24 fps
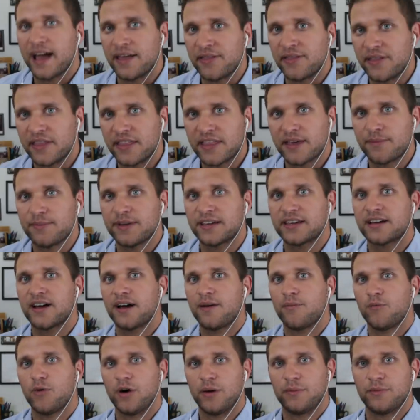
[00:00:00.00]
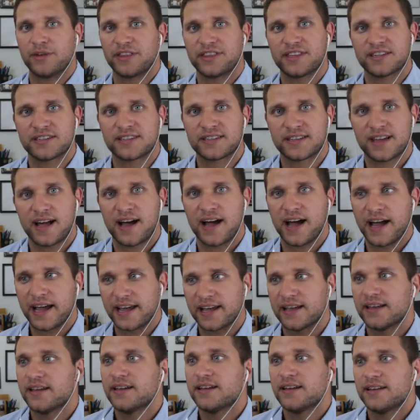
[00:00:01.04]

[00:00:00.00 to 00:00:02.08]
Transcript: and then they become one with the sky.